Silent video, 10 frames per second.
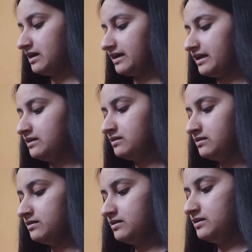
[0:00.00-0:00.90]
again
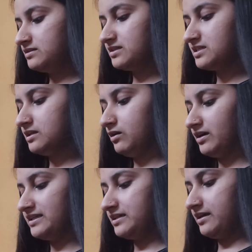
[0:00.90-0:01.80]
just
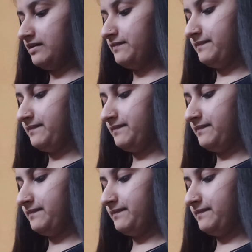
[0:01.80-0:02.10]
lock it again.